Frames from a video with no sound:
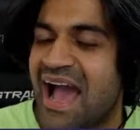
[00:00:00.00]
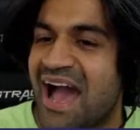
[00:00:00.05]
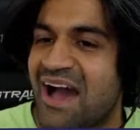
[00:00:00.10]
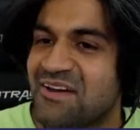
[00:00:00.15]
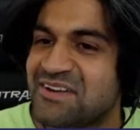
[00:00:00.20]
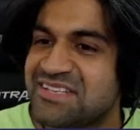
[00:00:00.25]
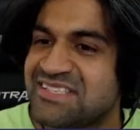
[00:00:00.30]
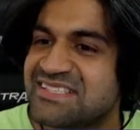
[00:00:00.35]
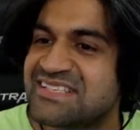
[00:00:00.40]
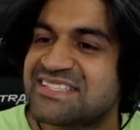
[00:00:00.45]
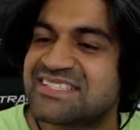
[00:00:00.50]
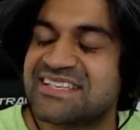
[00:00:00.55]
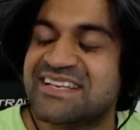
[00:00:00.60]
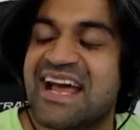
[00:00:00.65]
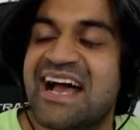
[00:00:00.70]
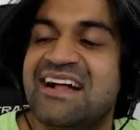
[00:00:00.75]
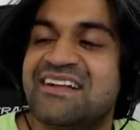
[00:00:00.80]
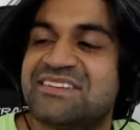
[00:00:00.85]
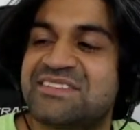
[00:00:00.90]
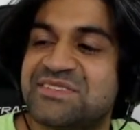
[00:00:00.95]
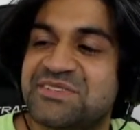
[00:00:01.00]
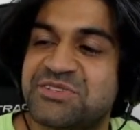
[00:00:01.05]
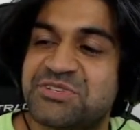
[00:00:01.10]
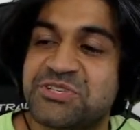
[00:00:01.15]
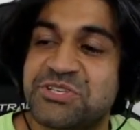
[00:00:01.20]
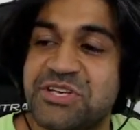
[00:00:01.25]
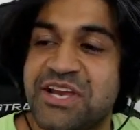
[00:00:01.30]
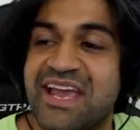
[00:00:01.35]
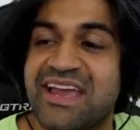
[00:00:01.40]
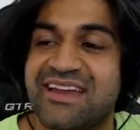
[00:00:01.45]
does this analysis
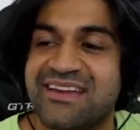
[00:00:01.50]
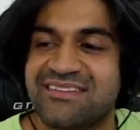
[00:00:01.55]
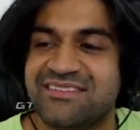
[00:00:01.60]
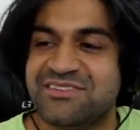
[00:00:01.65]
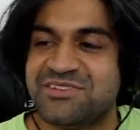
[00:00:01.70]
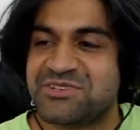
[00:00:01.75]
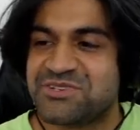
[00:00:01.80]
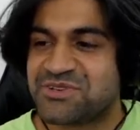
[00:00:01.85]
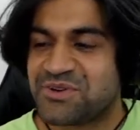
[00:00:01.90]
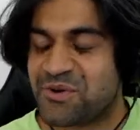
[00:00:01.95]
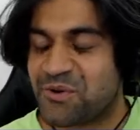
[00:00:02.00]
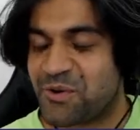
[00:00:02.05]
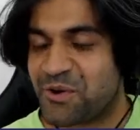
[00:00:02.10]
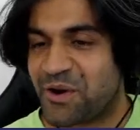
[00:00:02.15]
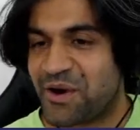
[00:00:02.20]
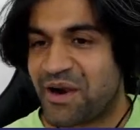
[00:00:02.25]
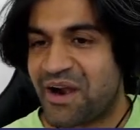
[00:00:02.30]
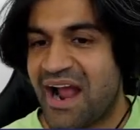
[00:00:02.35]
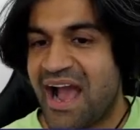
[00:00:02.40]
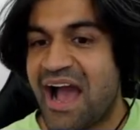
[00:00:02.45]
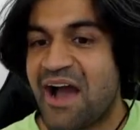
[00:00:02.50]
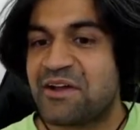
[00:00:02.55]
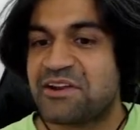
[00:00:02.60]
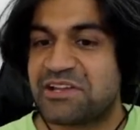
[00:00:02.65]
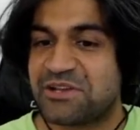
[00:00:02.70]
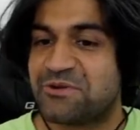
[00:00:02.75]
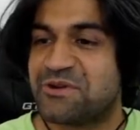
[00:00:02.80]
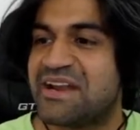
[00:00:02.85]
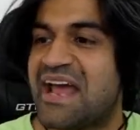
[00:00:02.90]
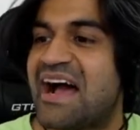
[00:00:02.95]
change, or how do
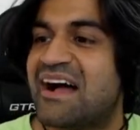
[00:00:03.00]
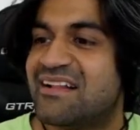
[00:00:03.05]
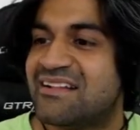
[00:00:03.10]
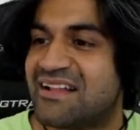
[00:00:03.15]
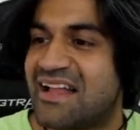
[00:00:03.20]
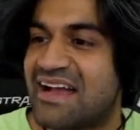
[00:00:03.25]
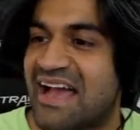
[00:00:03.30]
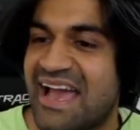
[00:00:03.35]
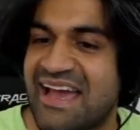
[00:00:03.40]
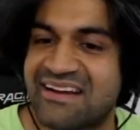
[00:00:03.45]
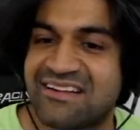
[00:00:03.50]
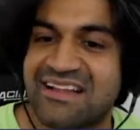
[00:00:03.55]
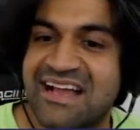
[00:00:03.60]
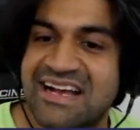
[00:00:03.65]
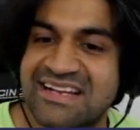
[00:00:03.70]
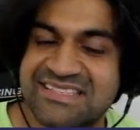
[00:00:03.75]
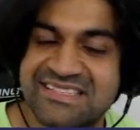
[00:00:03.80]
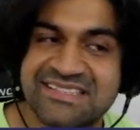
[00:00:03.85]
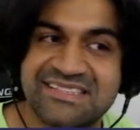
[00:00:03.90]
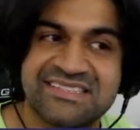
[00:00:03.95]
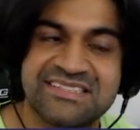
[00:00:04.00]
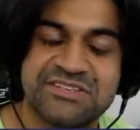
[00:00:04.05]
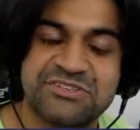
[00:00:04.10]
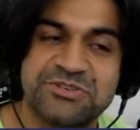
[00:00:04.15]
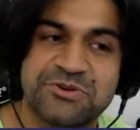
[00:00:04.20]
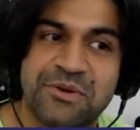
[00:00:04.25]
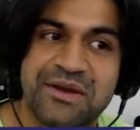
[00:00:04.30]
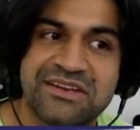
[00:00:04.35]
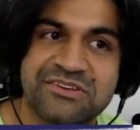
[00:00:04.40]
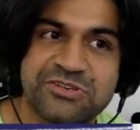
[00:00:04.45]
you analyze the
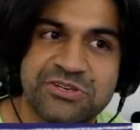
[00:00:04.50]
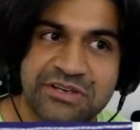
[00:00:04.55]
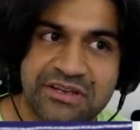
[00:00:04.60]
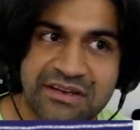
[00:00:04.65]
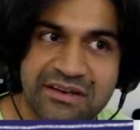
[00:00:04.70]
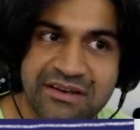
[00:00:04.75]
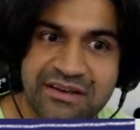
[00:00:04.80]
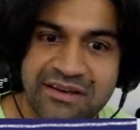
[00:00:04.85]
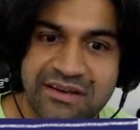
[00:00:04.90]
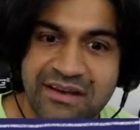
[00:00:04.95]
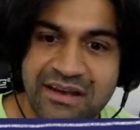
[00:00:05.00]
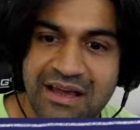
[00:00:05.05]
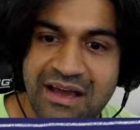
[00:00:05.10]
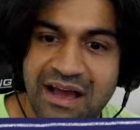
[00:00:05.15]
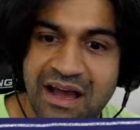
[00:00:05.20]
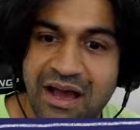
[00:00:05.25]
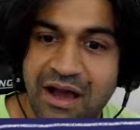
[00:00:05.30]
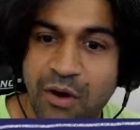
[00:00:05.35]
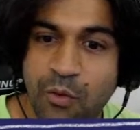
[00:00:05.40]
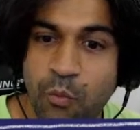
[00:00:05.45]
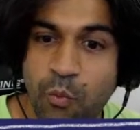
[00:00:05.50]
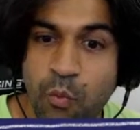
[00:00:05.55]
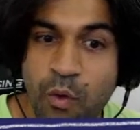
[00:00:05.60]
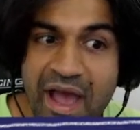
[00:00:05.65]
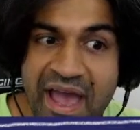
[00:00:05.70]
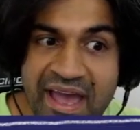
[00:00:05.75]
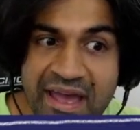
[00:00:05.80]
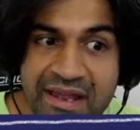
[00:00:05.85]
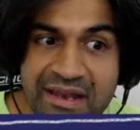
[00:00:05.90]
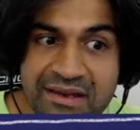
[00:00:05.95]
situation
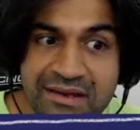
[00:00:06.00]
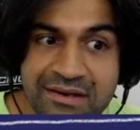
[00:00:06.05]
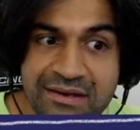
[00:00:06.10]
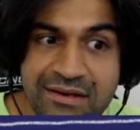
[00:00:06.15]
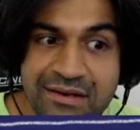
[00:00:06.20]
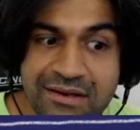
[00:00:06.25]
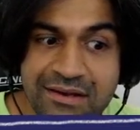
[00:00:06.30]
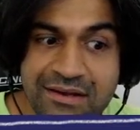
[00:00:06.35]
when